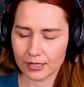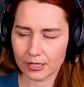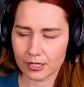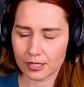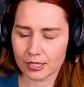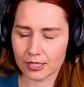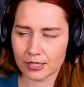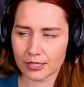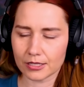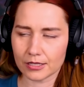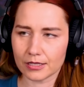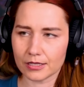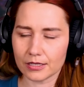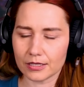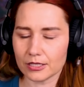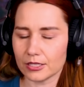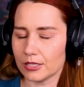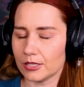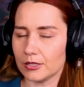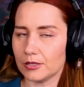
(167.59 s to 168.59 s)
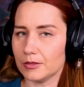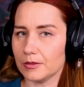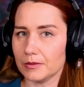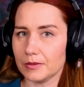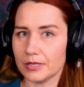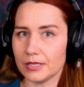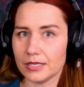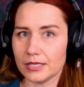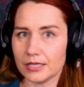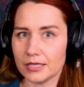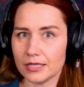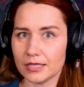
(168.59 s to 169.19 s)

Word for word: her tone.